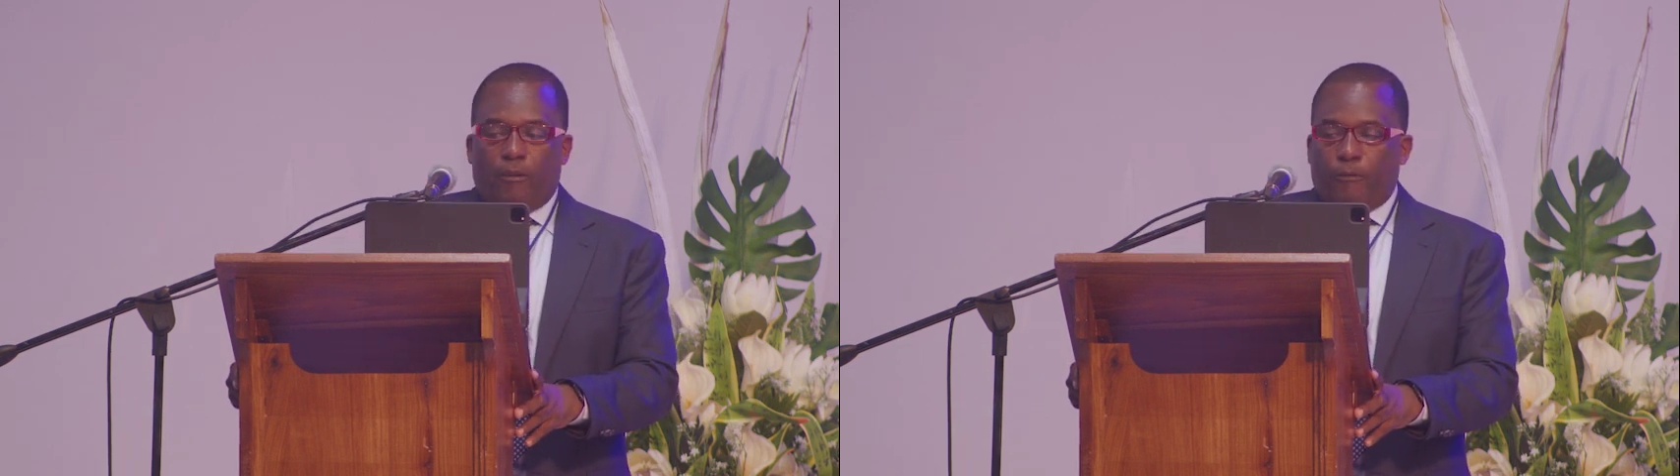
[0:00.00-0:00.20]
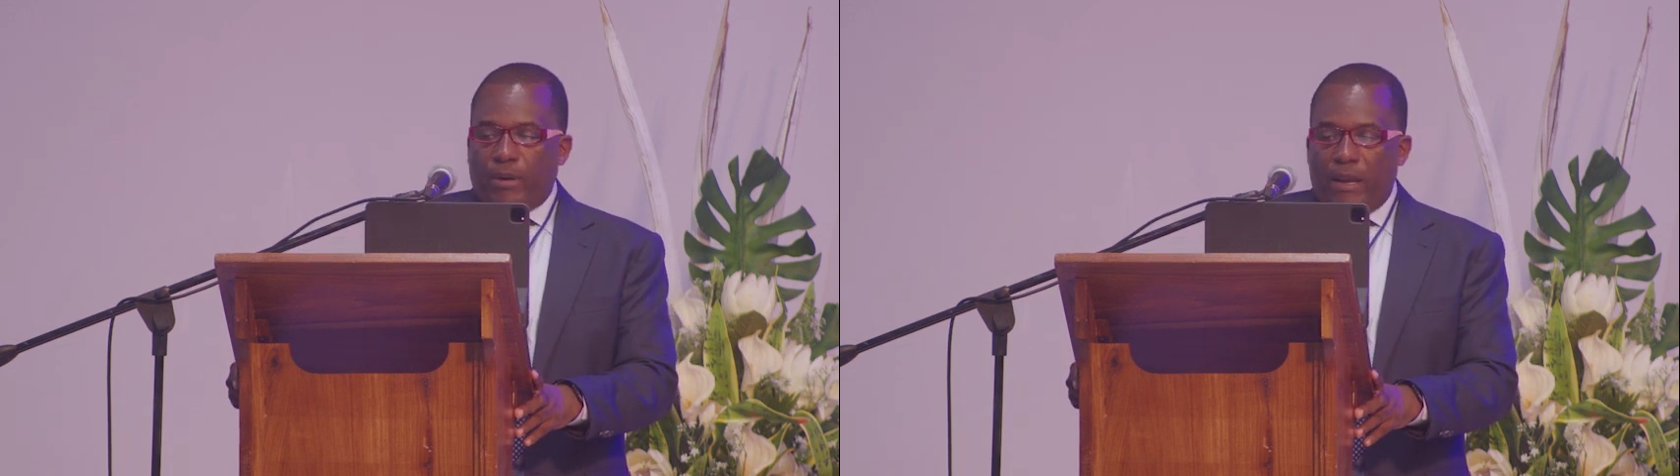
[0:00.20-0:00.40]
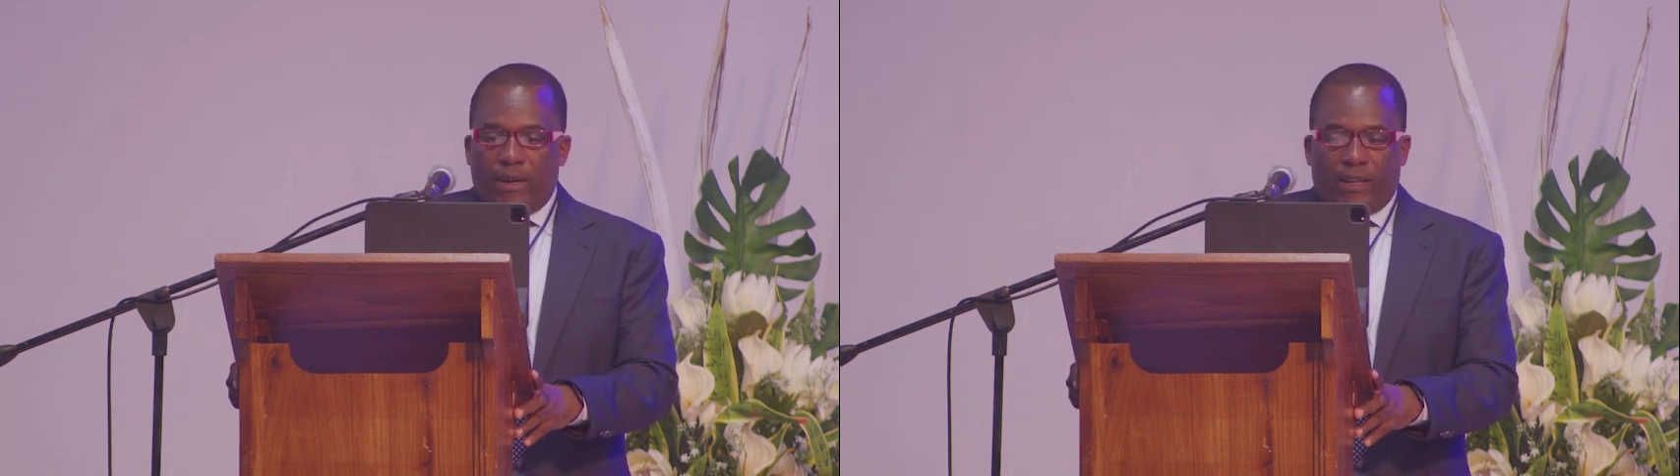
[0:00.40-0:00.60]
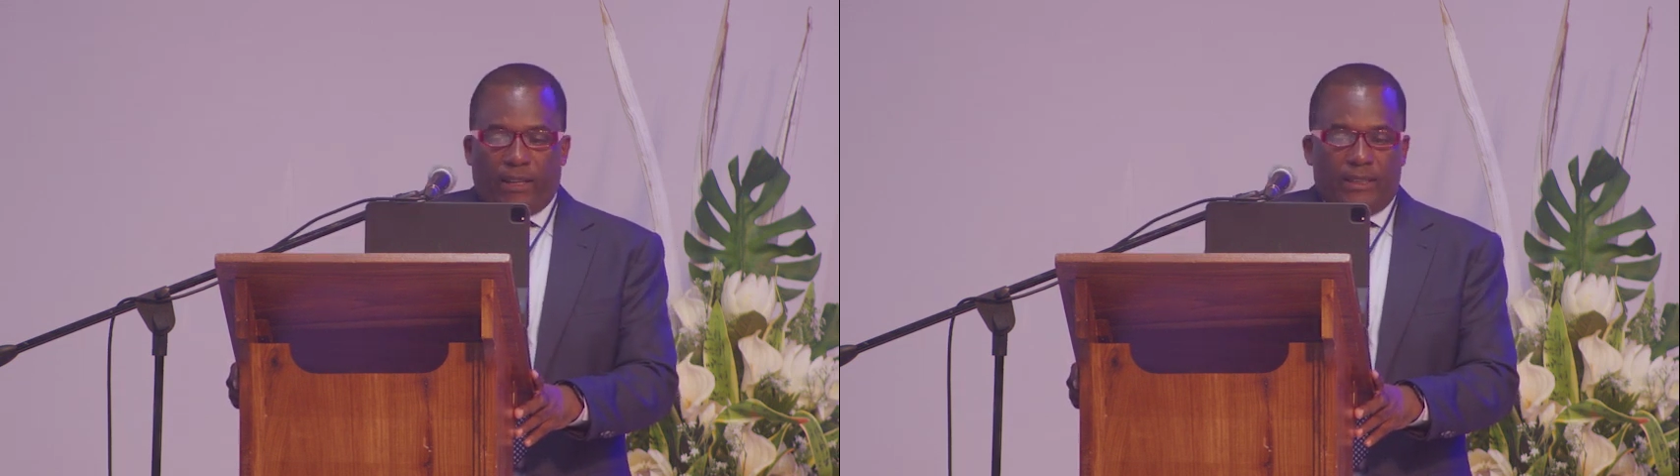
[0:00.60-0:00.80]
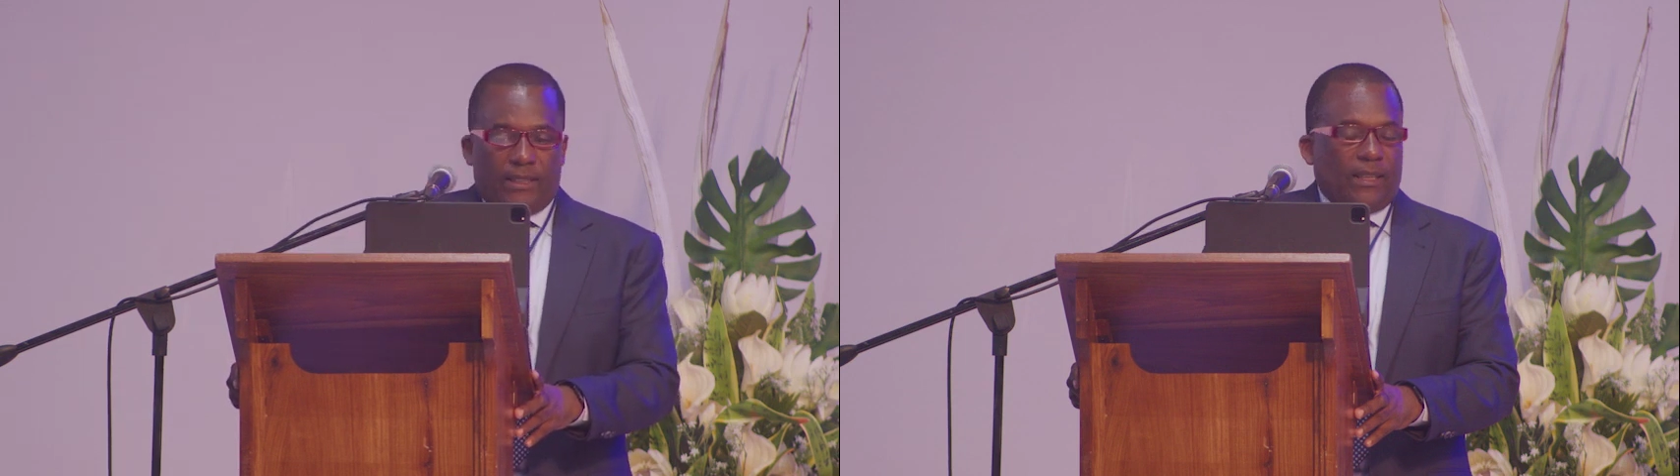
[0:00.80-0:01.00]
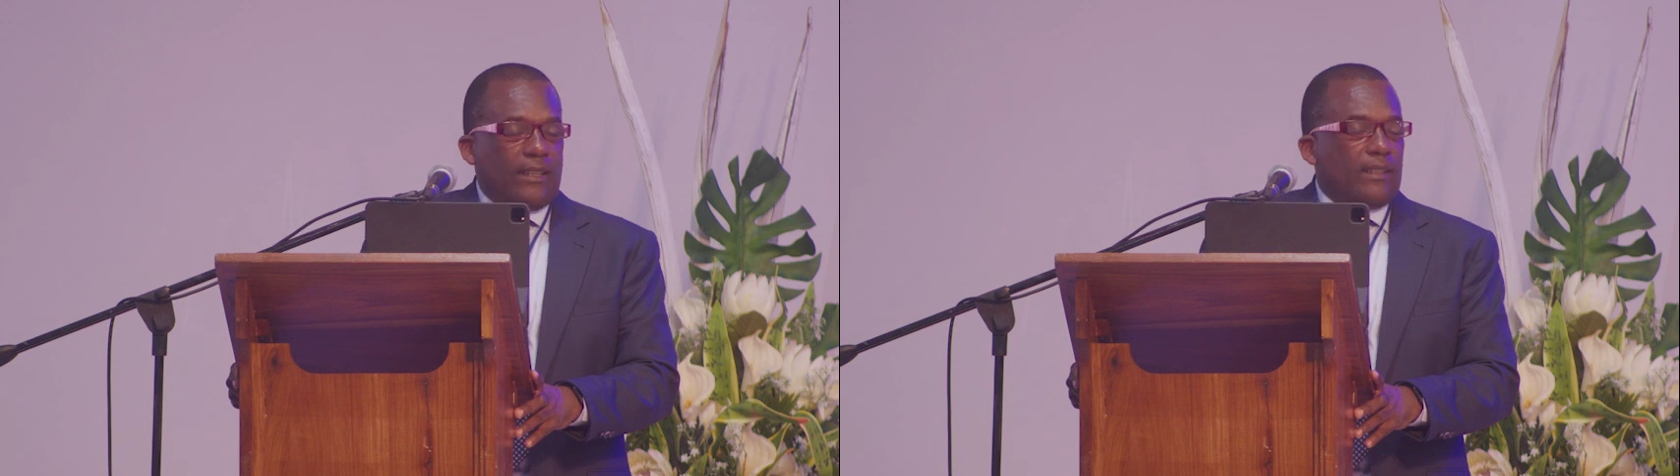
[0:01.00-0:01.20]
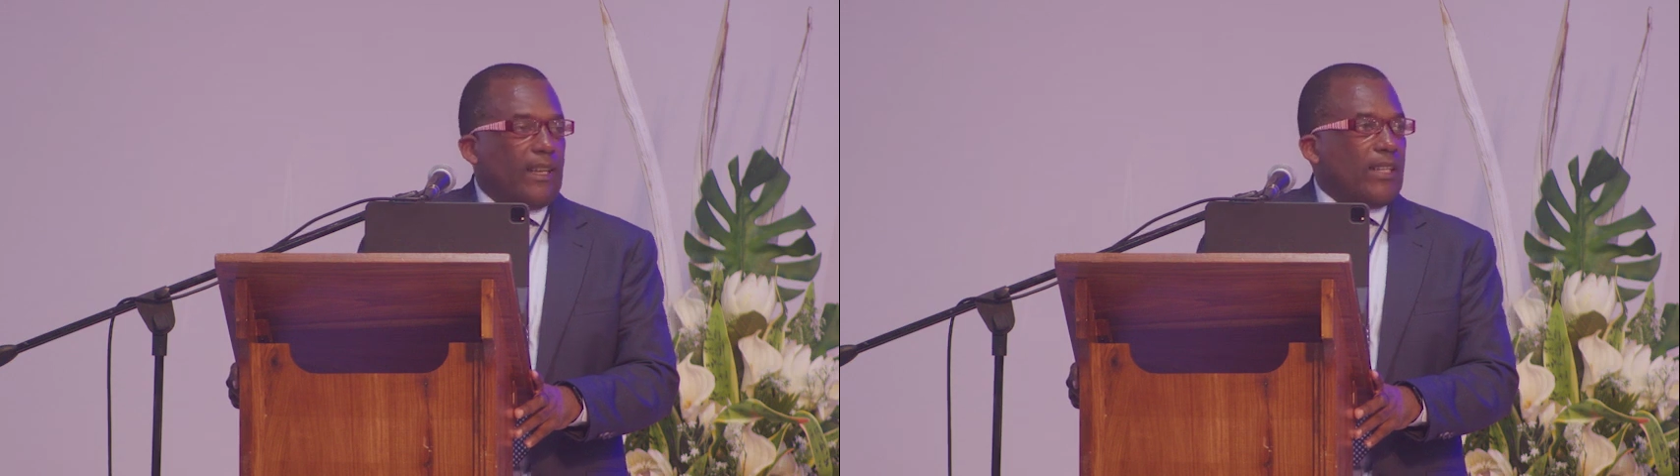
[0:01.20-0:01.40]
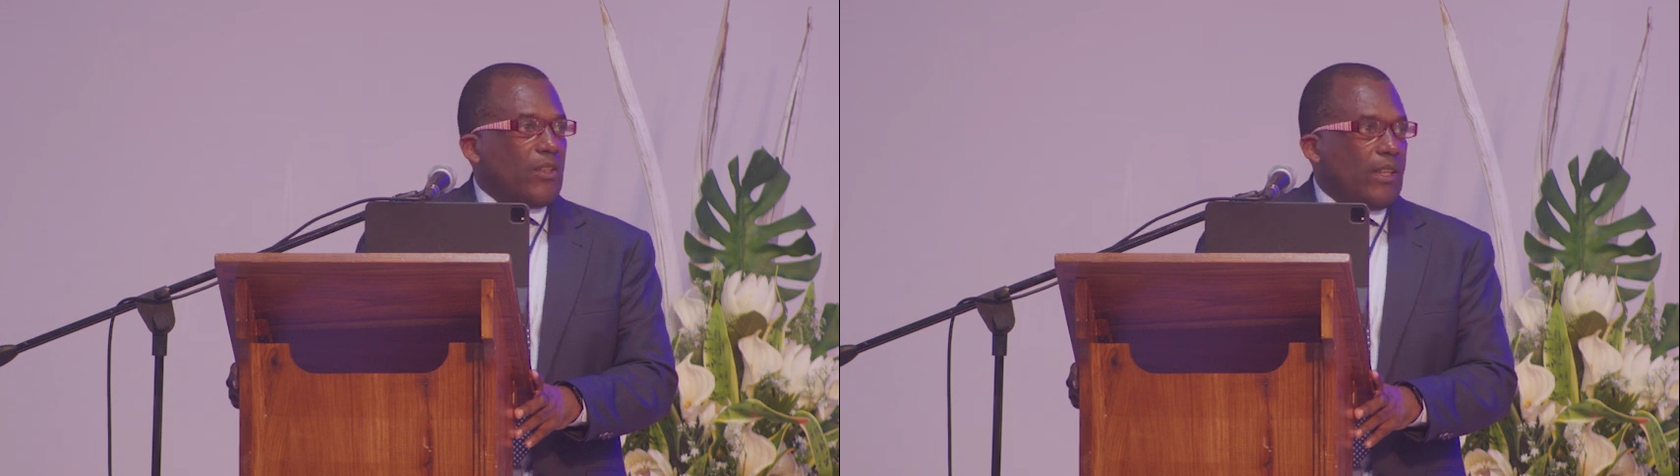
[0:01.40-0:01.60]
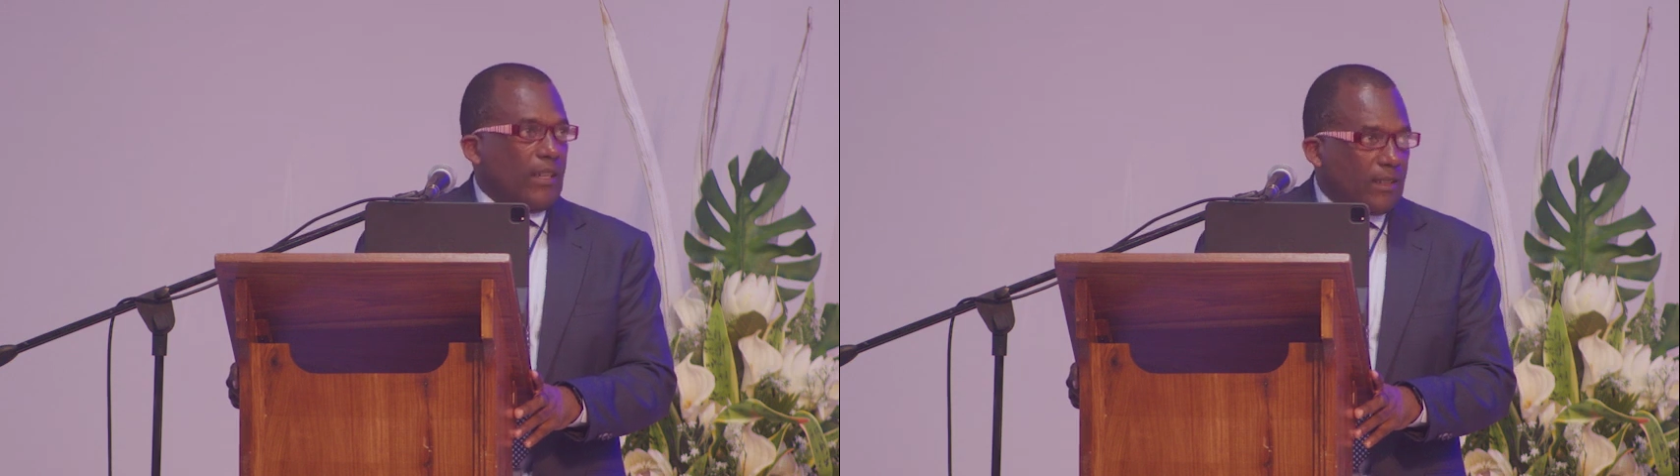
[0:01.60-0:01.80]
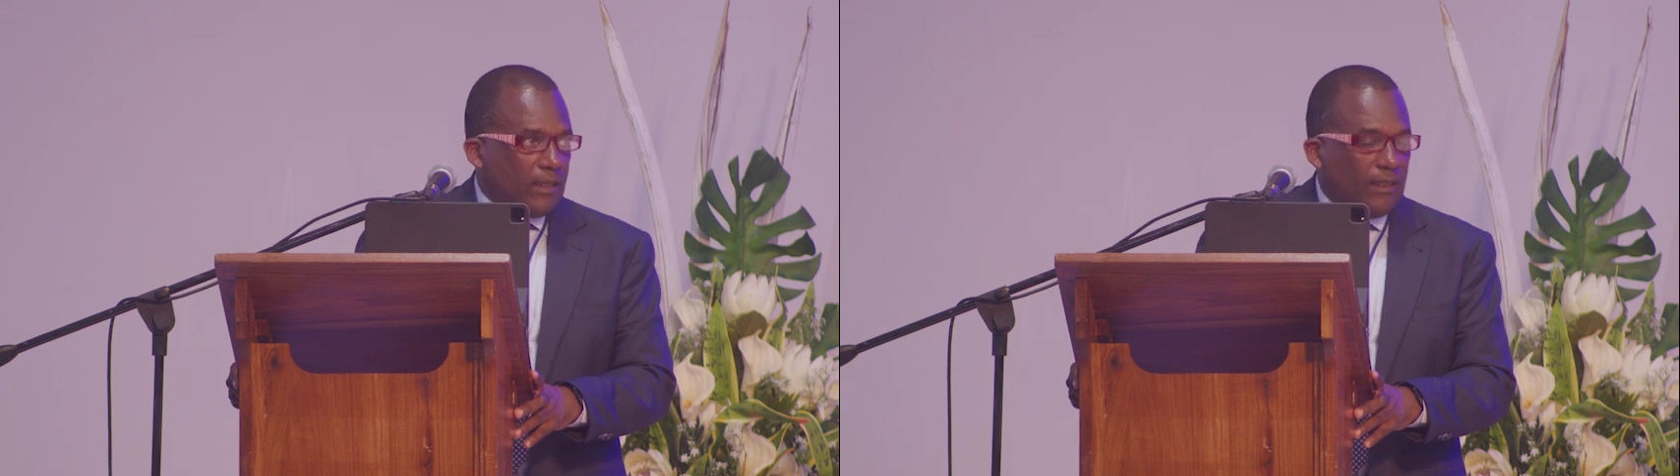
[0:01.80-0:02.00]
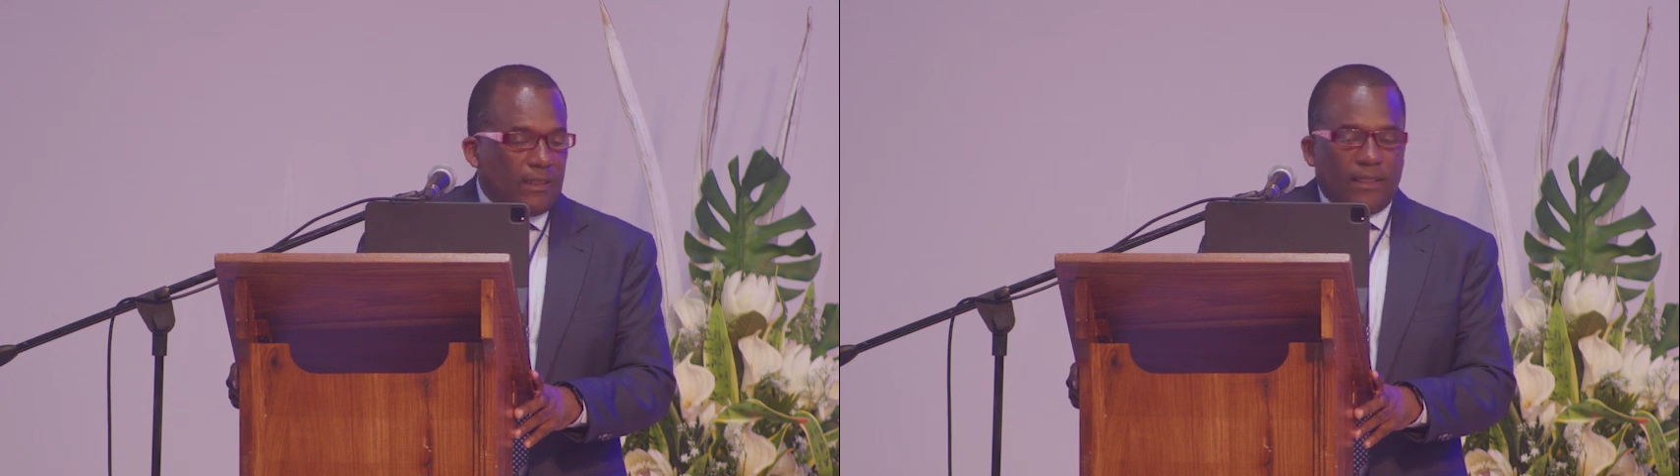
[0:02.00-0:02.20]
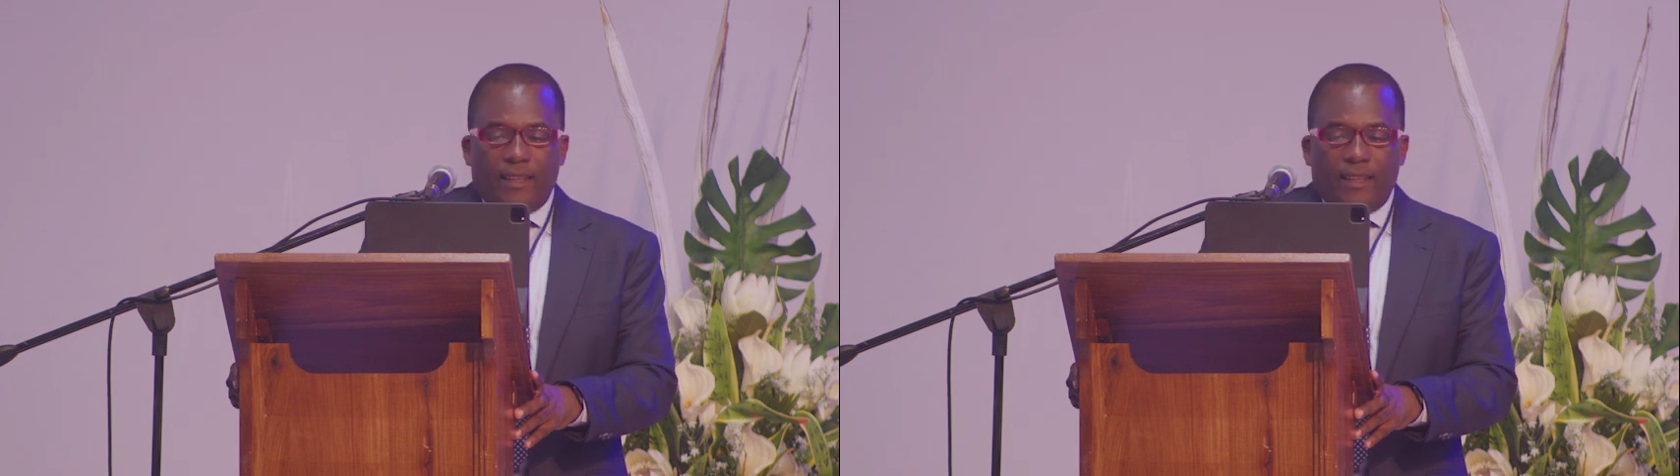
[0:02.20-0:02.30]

of Primary and Secondary Education,